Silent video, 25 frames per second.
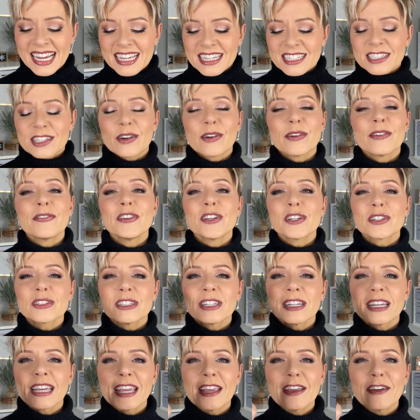So if you're
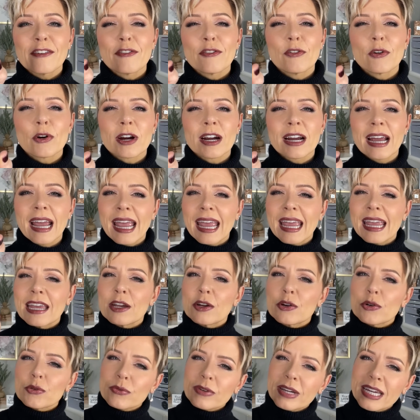looking for a
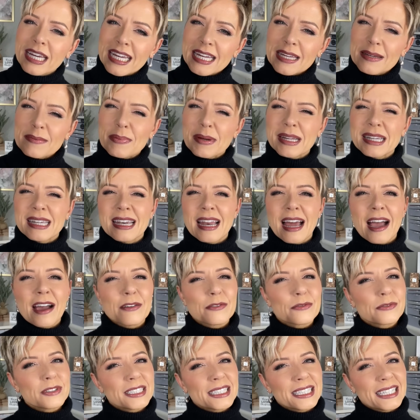green, but not
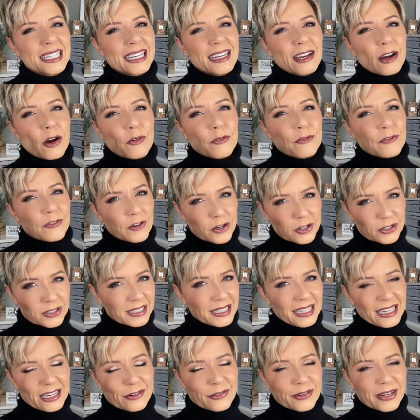really
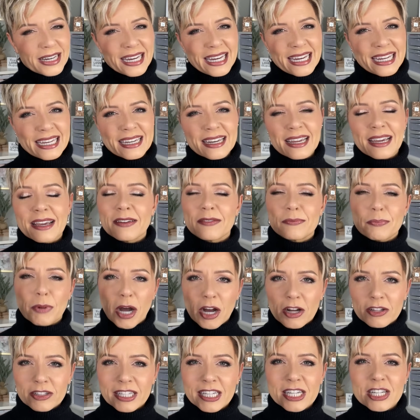overtly green
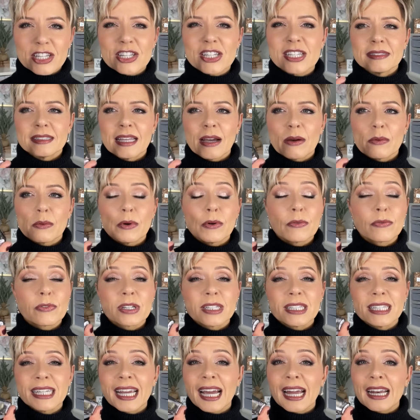polish that will
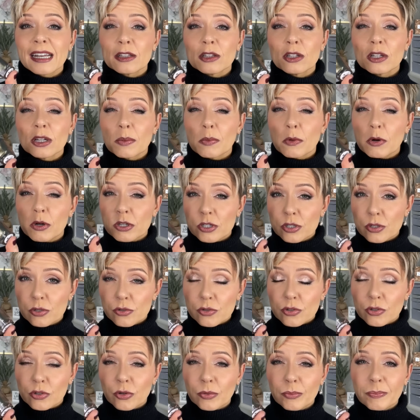really kind of look more
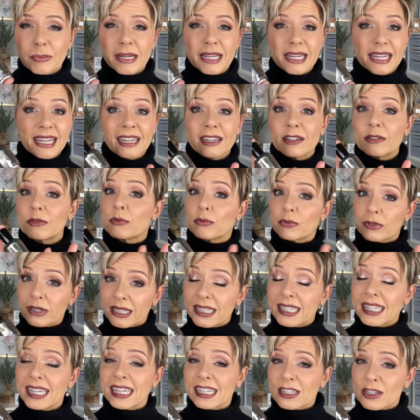neutral, but could
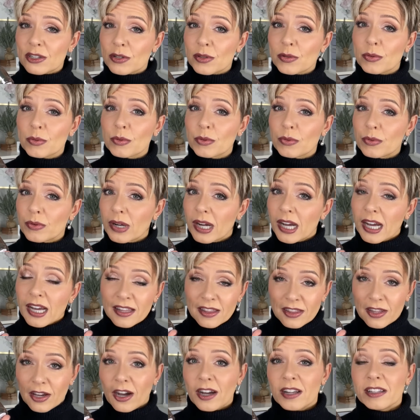really get you through
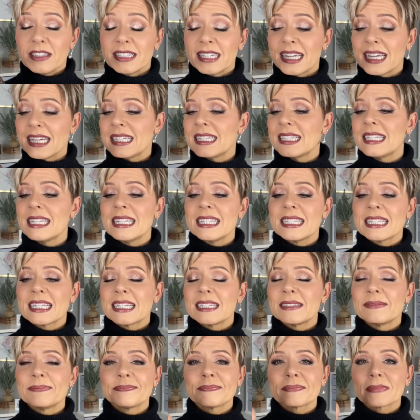the holiday
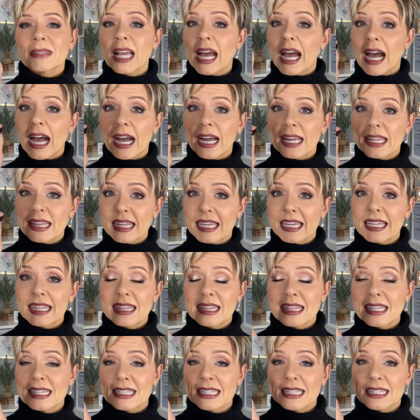season, I think
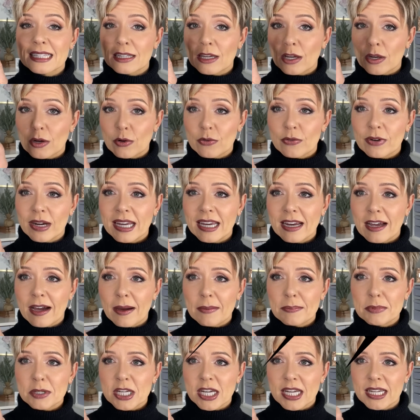this is a great
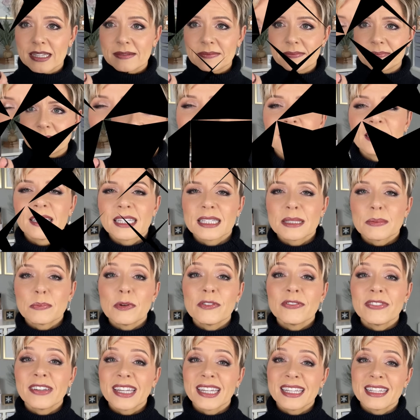option. Let's
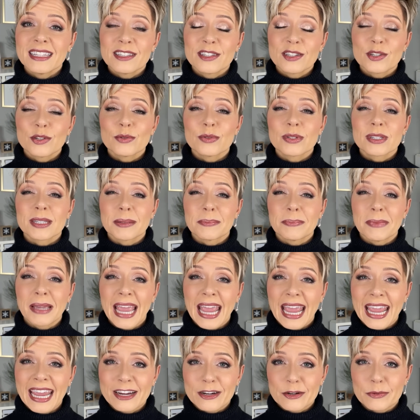move into some
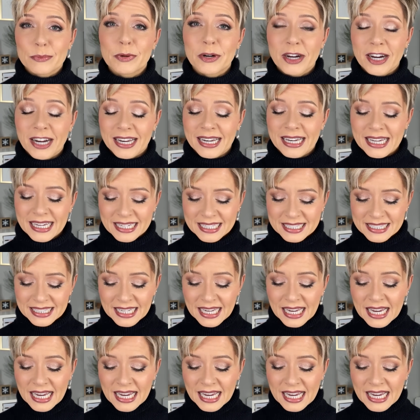hair products.